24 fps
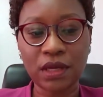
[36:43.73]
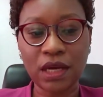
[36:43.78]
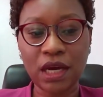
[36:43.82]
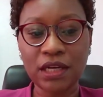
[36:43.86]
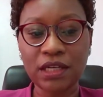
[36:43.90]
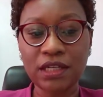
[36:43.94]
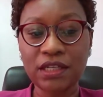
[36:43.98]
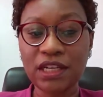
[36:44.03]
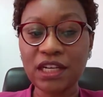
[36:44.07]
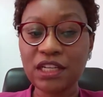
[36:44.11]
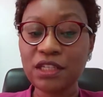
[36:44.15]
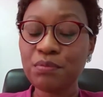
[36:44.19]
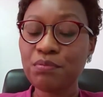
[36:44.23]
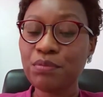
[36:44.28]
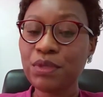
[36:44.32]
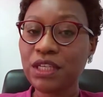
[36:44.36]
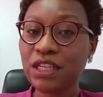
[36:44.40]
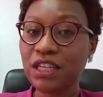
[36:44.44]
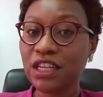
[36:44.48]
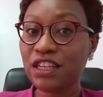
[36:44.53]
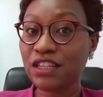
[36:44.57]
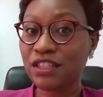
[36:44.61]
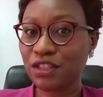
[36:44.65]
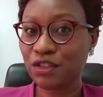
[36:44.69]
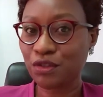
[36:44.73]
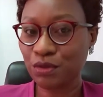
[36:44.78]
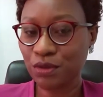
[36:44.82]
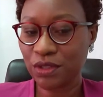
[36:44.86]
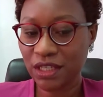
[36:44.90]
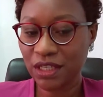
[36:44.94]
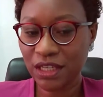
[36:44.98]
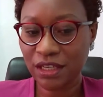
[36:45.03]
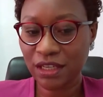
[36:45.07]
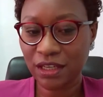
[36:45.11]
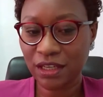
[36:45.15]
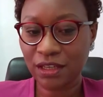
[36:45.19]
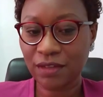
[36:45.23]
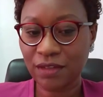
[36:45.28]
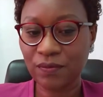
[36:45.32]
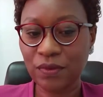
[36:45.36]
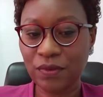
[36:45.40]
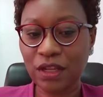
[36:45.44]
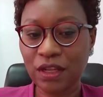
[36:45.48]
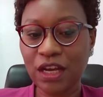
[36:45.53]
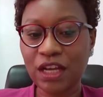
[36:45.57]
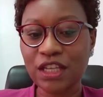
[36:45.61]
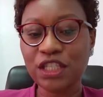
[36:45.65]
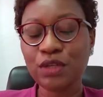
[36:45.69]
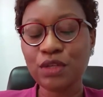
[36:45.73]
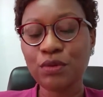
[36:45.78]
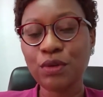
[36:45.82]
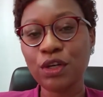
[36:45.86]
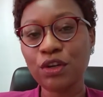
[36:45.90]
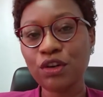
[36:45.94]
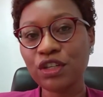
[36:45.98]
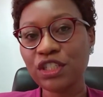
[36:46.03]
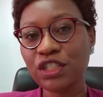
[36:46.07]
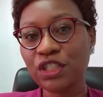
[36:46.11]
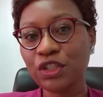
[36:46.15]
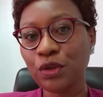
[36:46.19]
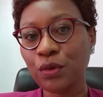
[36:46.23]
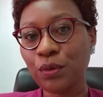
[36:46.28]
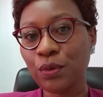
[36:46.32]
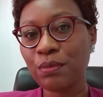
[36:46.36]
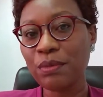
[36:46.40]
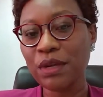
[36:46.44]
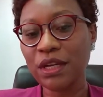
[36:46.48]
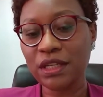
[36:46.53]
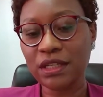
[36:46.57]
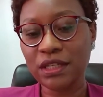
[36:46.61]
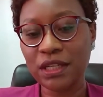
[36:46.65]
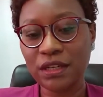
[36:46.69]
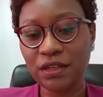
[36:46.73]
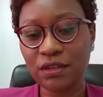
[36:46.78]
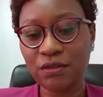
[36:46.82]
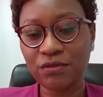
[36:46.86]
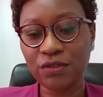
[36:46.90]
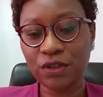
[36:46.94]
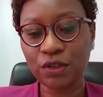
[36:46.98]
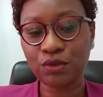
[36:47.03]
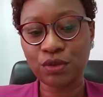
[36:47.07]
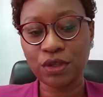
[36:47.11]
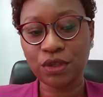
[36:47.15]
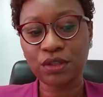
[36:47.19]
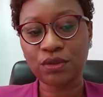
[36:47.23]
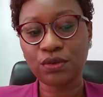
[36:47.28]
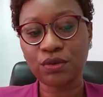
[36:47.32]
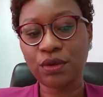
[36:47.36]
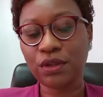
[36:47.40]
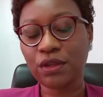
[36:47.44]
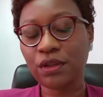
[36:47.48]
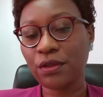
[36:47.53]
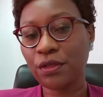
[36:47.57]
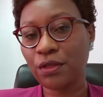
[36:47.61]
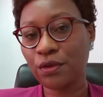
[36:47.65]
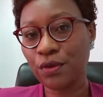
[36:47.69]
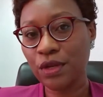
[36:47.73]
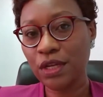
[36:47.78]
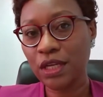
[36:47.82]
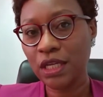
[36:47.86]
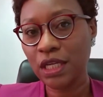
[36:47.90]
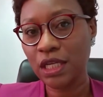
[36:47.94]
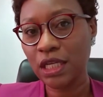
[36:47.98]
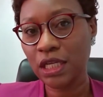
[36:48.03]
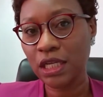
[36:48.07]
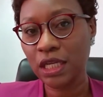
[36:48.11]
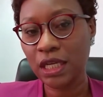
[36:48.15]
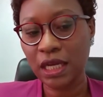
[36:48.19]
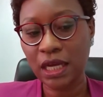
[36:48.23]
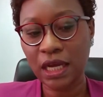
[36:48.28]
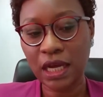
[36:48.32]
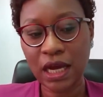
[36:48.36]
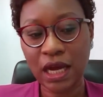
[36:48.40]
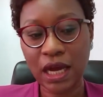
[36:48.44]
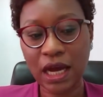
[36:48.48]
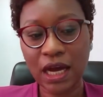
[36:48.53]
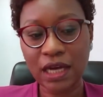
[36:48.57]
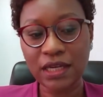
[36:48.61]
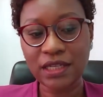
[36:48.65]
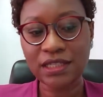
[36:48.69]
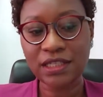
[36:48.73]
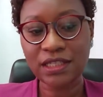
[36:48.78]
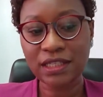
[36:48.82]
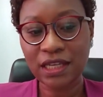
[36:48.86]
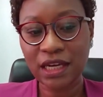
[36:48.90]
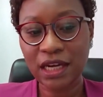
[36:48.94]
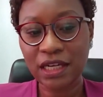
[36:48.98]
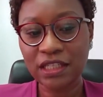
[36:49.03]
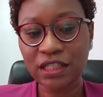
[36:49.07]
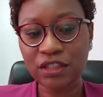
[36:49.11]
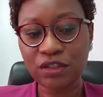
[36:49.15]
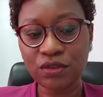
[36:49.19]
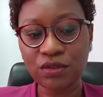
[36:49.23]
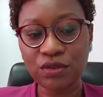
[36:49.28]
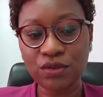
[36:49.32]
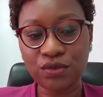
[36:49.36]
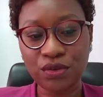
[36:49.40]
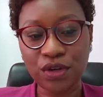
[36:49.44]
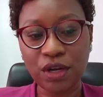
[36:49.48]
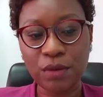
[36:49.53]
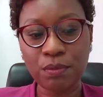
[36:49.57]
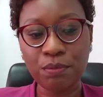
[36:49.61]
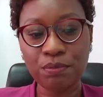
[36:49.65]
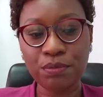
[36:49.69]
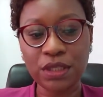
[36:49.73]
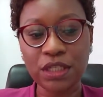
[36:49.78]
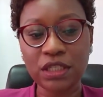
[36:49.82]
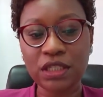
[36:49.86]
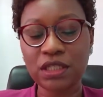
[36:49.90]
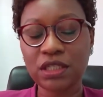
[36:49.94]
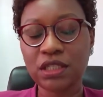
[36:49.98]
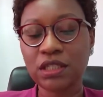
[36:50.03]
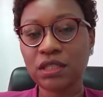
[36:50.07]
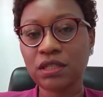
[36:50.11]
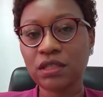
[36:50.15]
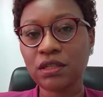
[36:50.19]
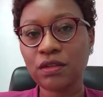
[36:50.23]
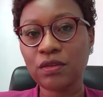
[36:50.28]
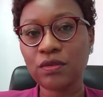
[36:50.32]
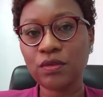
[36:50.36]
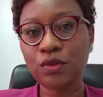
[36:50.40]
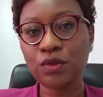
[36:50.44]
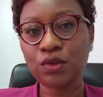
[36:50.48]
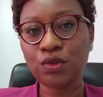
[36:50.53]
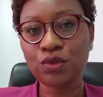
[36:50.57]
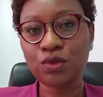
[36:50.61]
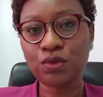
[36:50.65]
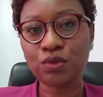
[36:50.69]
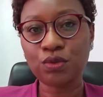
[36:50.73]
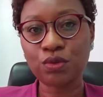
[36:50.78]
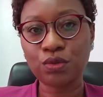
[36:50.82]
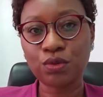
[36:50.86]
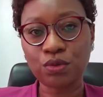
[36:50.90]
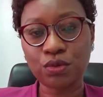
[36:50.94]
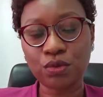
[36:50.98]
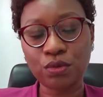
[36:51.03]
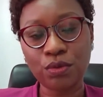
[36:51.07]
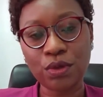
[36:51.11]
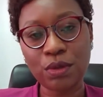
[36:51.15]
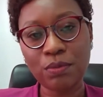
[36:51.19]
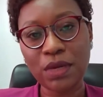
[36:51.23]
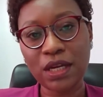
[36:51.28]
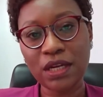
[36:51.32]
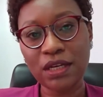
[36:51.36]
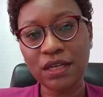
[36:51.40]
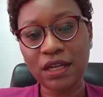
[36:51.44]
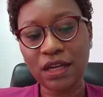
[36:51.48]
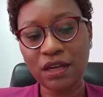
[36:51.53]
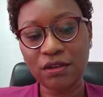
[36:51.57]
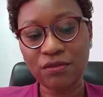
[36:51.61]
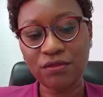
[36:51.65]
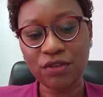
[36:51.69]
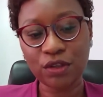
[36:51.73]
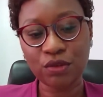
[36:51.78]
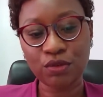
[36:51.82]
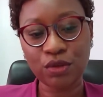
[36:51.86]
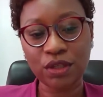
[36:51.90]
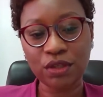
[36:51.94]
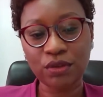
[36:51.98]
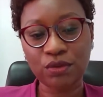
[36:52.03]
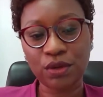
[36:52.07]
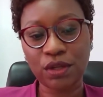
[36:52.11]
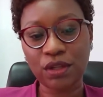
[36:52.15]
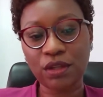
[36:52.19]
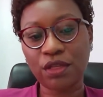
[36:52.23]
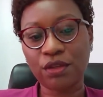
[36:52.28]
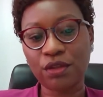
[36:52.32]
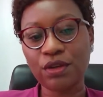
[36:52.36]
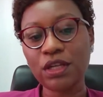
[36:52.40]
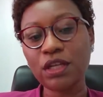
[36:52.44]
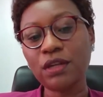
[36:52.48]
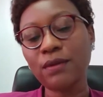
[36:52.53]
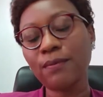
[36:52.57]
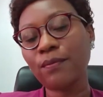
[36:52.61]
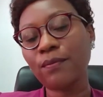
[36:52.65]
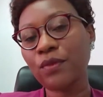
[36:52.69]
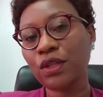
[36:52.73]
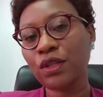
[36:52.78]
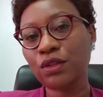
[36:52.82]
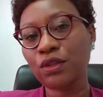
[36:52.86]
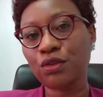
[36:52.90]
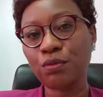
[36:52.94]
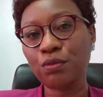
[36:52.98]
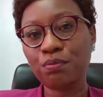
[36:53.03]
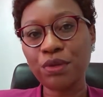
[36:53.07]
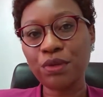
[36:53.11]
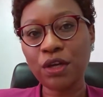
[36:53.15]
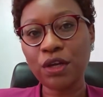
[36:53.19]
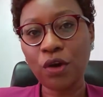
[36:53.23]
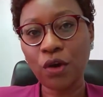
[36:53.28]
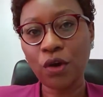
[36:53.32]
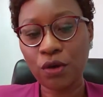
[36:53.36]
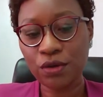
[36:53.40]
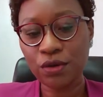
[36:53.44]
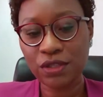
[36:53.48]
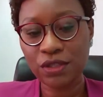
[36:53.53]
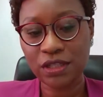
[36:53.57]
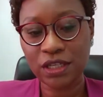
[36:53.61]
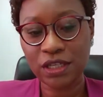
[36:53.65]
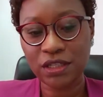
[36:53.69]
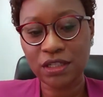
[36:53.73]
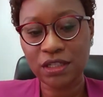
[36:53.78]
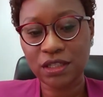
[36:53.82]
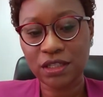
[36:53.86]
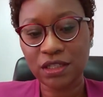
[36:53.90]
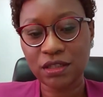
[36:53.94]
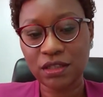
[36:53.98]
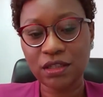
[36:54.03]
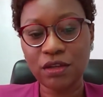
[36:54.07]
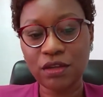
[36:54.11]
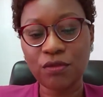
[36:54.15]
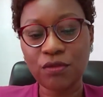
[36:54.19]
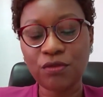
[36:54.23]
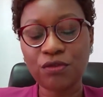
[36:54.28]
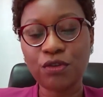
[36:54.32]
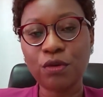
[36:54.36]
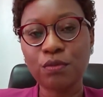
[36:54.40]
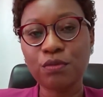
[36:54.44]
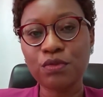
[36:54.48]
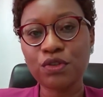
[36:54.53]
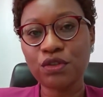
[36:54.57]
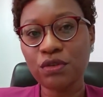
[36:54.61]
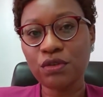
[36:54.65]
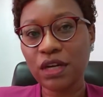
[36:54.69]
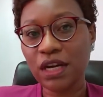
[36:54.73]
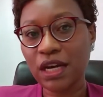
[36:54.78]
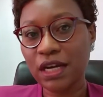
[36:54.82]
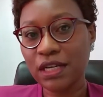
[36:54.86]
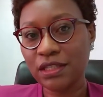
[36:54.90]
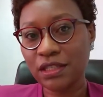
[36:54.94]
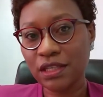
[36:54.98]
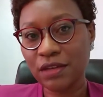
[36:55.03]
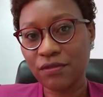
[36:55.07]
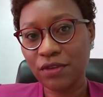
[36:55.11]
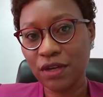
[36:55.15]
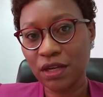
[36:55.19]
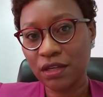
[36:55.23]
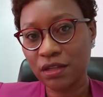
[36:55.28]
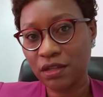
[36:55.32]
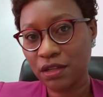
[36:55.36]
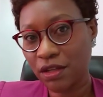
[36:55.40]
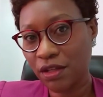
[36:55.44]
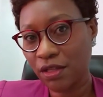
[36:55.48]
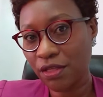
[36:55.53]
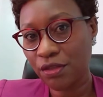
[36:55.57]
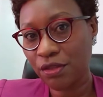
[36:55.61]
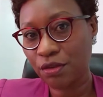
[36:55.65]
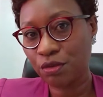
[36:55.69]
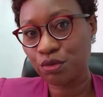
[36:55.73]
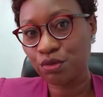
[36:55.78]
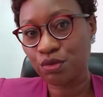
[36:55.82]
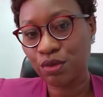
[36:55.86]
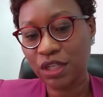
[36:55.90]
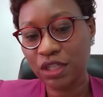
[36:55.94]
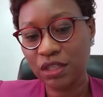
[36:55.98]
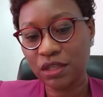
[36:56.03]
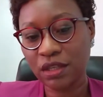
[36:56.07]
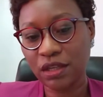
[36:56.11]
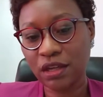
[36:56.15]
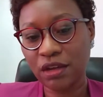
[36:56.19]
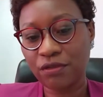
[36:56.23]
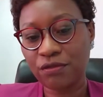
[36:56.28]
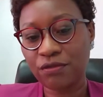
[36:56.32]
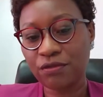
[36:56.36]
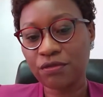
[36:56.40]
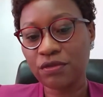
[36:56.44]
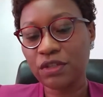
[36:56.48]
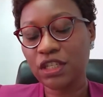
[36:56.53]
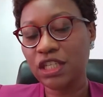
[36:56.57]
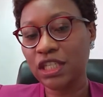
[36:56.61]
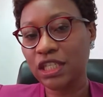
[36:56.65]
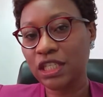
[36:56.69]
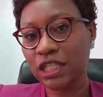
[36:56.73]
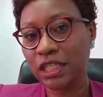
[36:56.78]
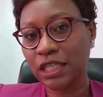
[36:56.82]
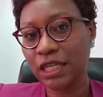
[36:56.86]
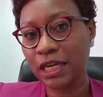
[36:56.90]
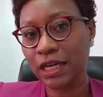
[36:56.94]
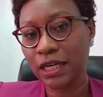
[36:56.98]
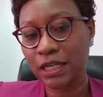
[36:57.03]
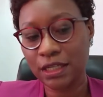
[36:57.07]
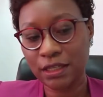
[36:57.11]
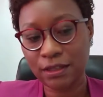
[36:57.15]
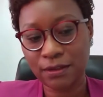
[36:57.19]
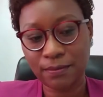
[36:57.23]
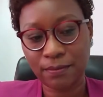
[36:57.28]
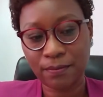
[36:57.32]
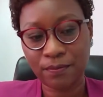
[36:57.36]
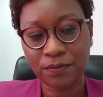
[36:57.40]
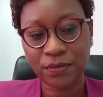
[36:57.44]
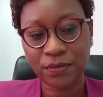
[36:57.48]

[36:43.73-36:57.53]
And that begins today as we launch the Women Deliver 2023 and start the drumbeat to Women Deliver 2023 to be hosted from July 17th to 20th in Kigali.